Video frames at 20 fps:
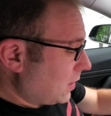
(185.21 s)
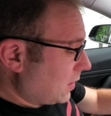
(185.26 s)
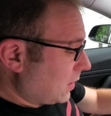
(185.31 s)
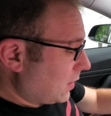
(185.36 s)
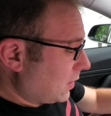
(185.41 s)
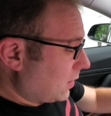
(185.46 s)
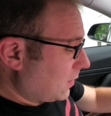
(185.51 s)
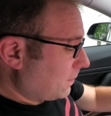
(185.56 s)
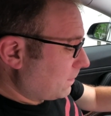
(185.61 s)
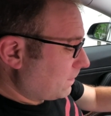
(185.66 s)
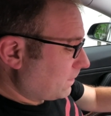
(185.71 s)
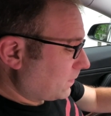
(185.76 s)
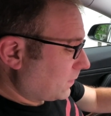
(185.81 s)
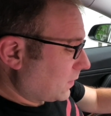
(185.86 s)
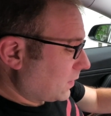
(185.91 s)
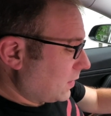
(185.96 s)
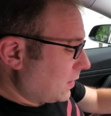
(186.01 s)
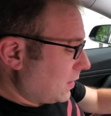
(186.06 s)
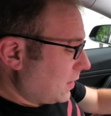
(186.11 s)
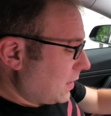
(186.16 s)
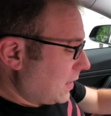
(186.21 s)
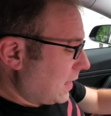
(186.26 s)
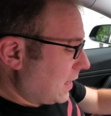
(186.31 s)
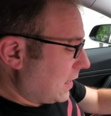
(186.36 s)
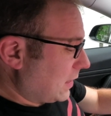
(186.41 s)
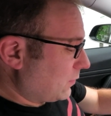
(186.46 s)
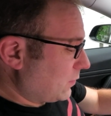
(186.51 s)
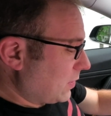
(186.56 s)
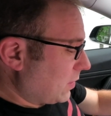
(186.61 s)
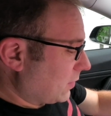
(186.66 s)

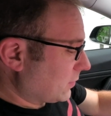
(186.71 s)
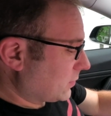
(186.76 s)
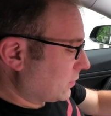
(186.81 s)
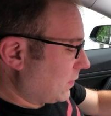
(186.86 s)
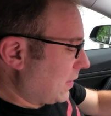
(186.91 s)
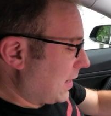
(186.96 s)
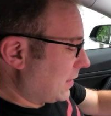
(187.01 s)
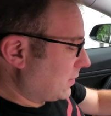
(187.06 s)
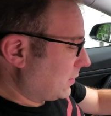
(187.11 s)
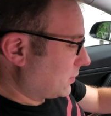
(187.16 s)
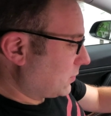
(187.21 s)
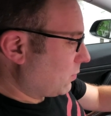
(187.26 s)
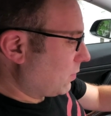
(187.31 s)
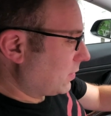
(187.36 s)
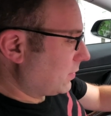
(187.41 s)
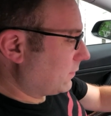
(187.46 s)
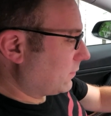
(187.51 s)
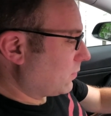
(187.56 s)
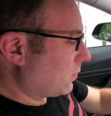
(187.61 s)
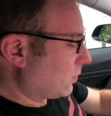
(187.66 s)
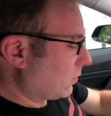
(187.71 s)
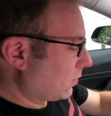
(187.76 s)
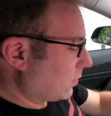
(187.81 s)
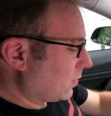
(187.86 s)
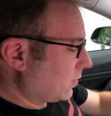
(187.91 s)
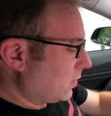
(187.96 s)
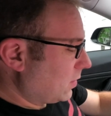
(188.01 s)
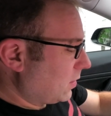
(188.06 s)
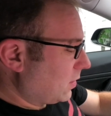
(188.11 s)
And we also add the 24